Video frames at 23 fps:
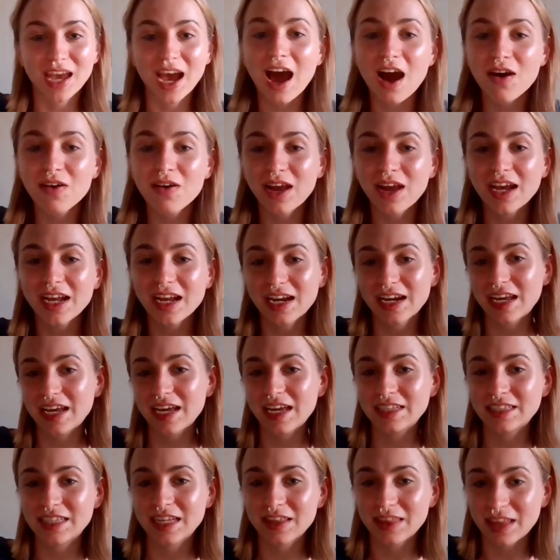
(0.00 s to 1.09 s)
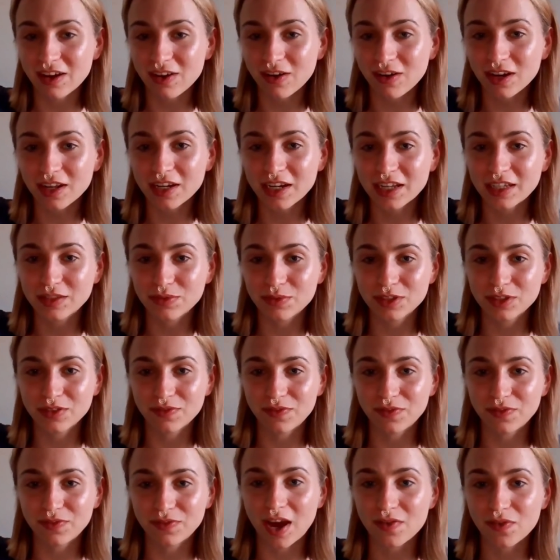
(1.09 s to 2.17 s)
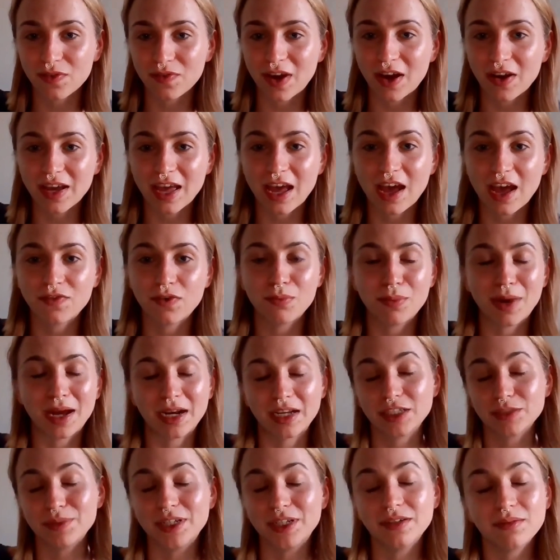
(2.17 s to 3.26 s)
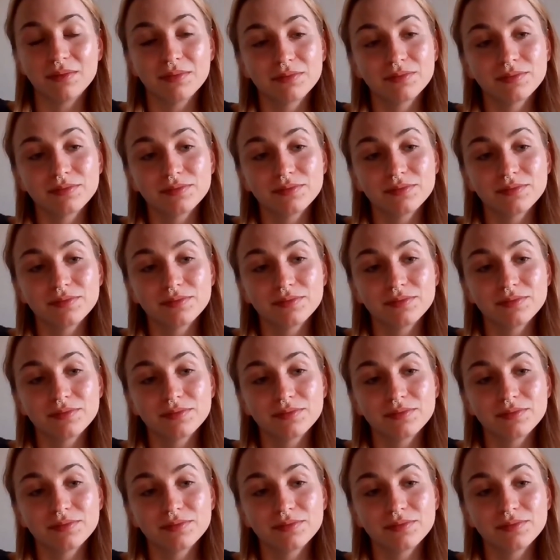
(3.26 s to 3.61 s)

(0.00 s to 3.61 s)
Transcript: How likely is it that colonies will survive without careful management?